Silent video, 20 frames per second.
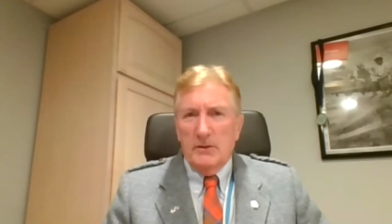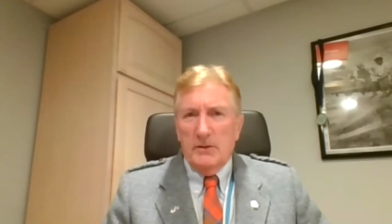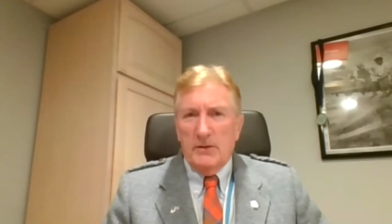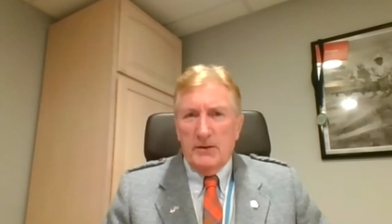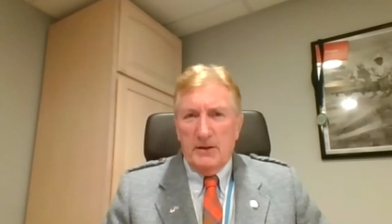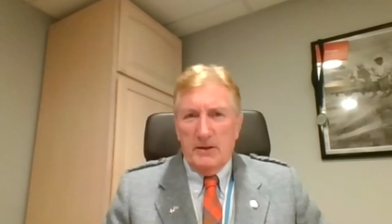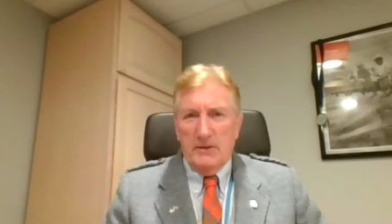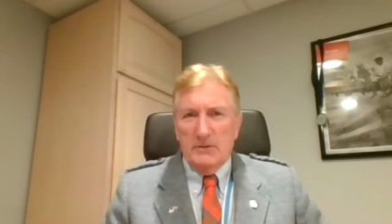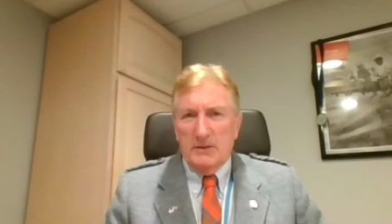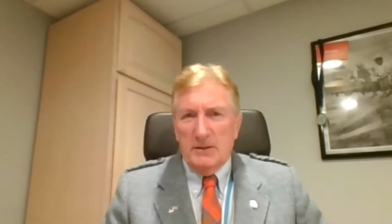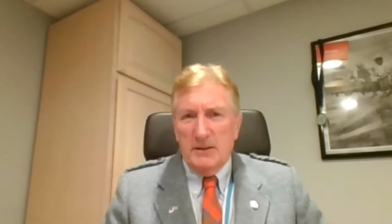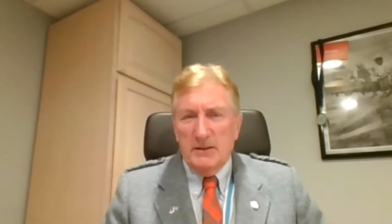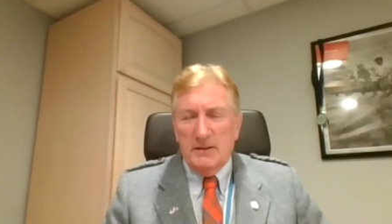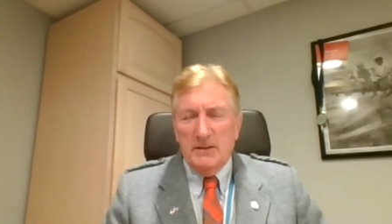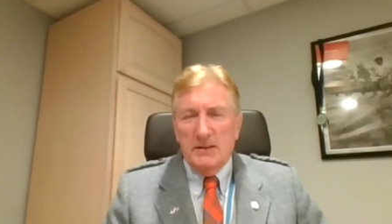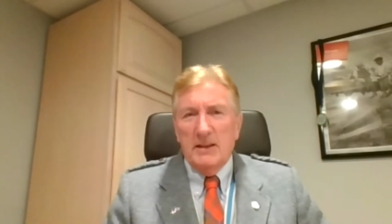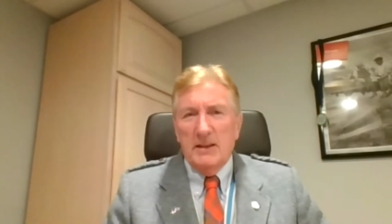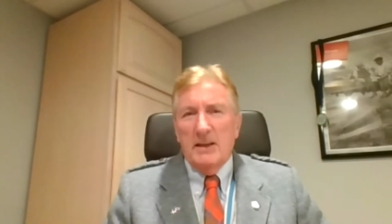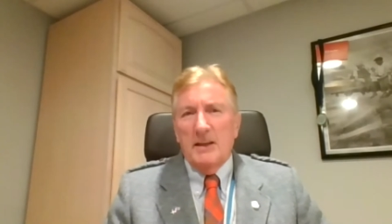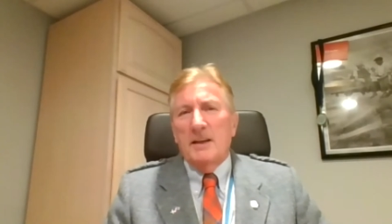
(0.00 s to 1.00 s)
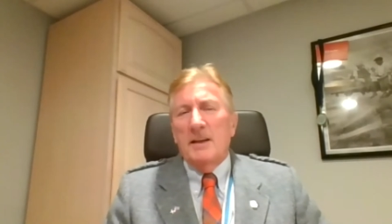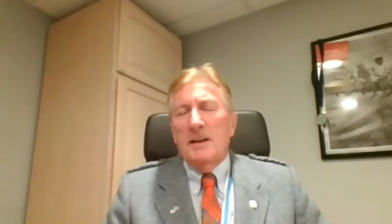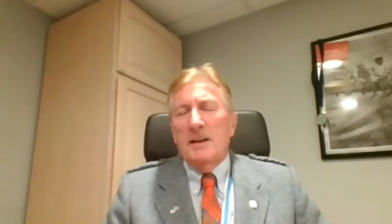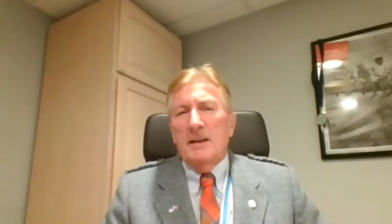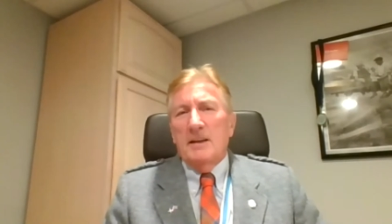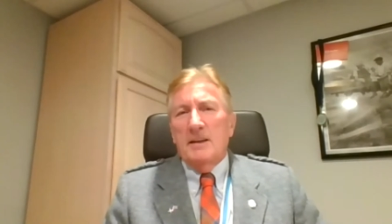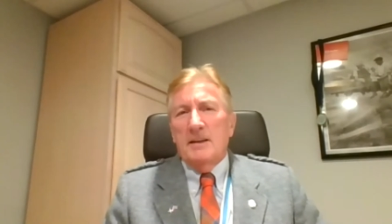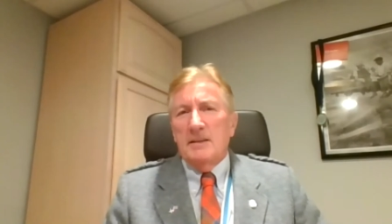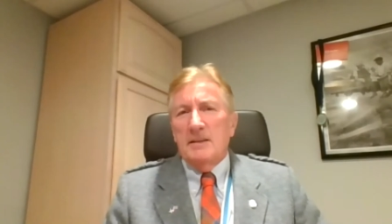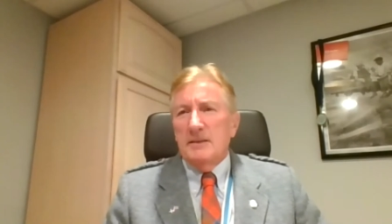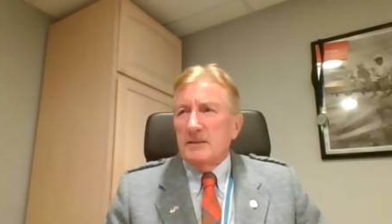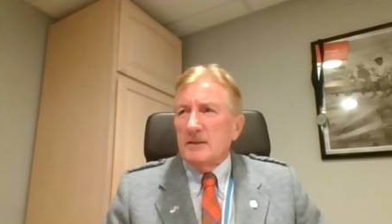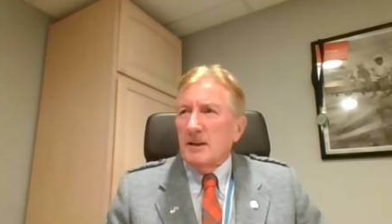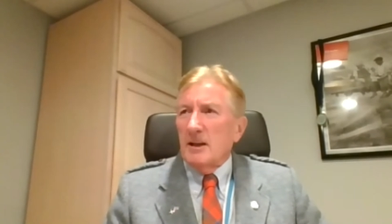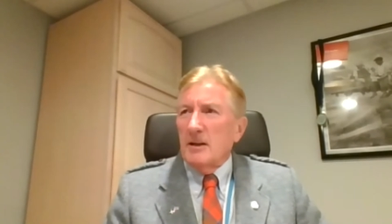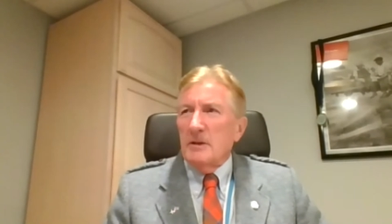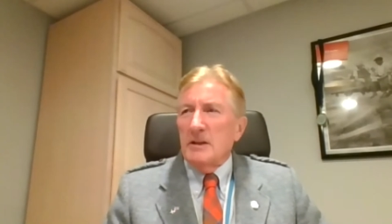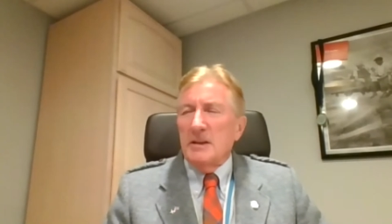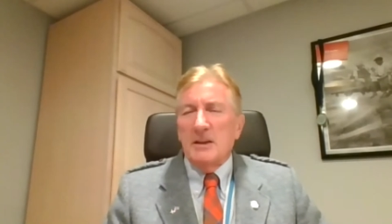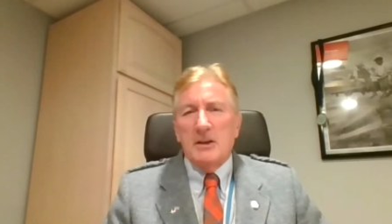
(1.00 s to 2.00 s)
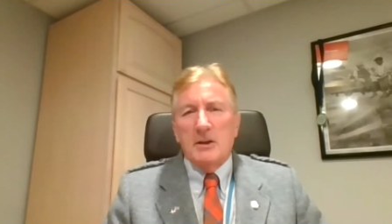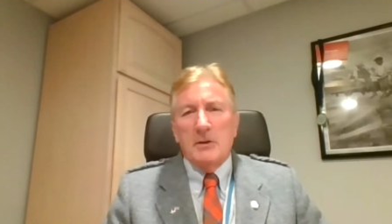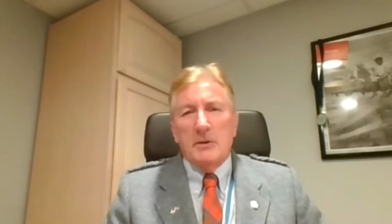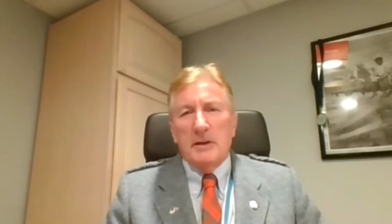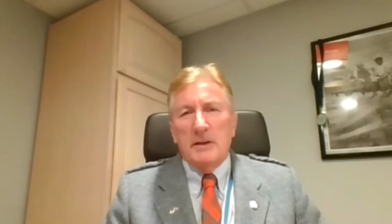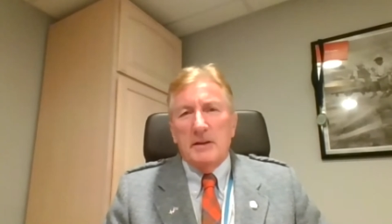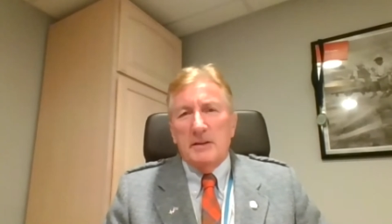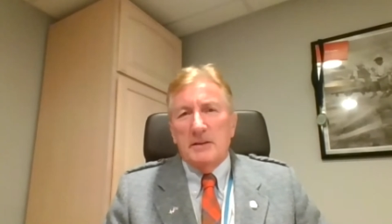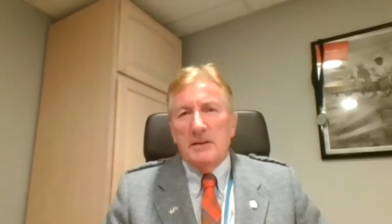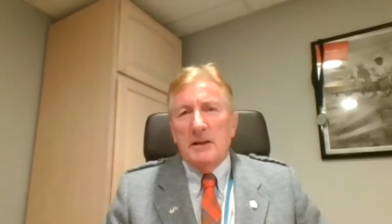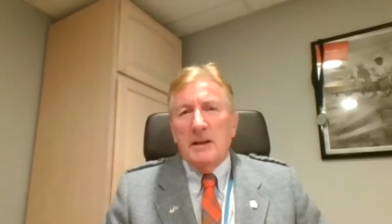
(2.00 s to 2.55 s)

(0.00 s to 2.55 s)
thrilled to see this is coming together.